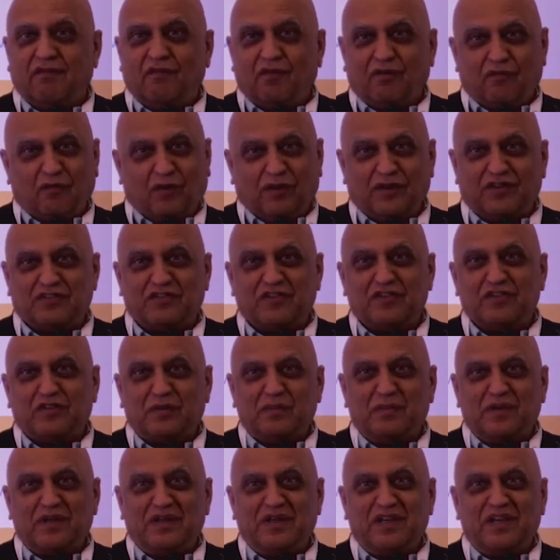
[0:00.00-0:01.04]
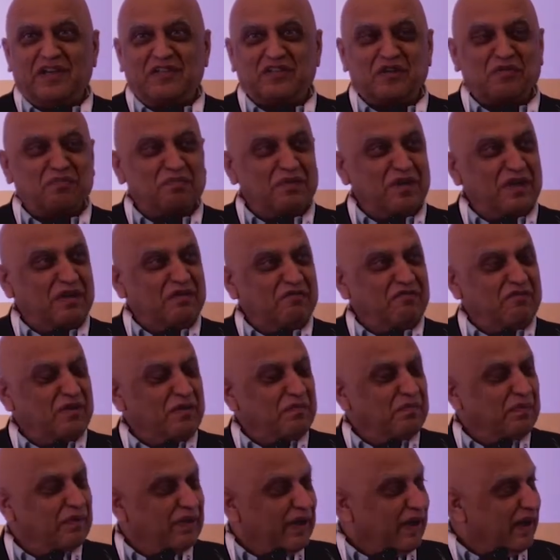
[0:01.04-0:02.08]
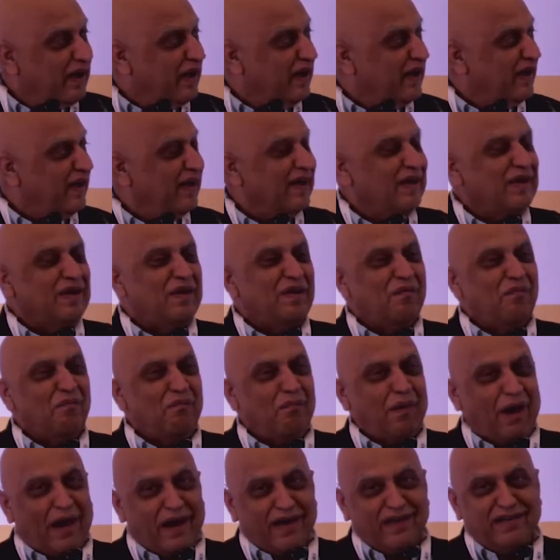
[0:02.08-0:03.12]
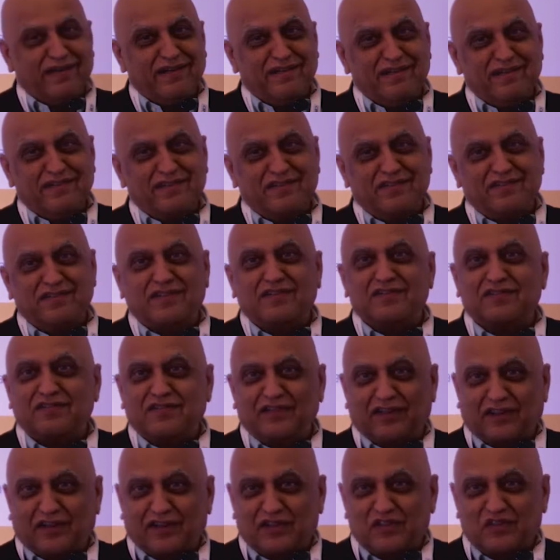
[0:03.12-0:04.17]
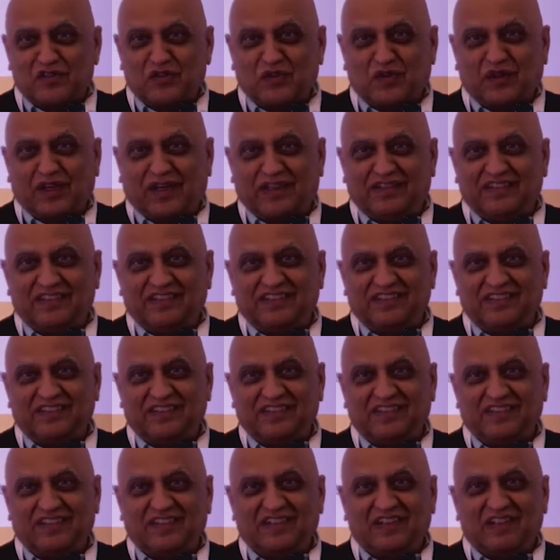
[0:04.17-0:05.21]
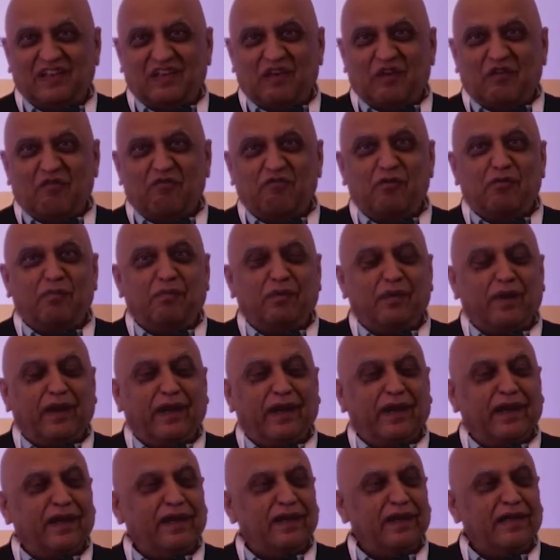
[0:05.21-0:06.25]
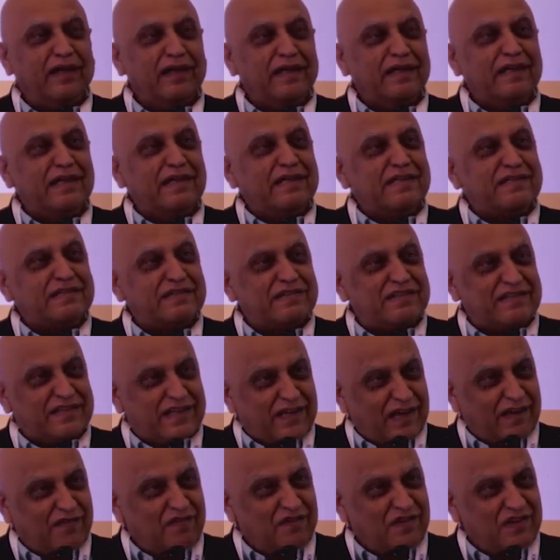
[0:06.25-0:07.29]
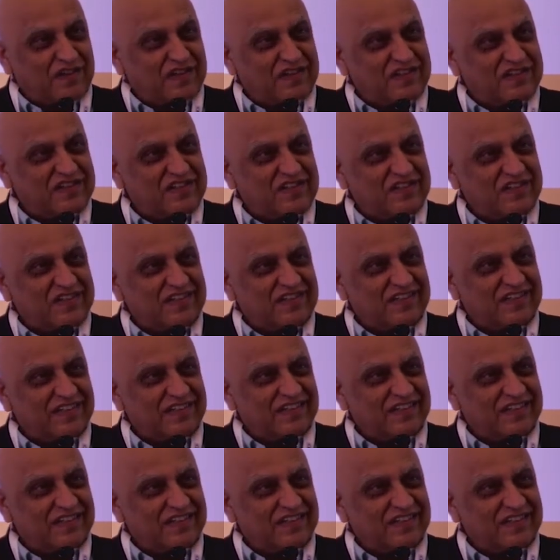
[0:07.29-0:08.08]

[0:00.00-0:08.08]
What does intermediation mean? We bring buyers and sellers together. We bring savers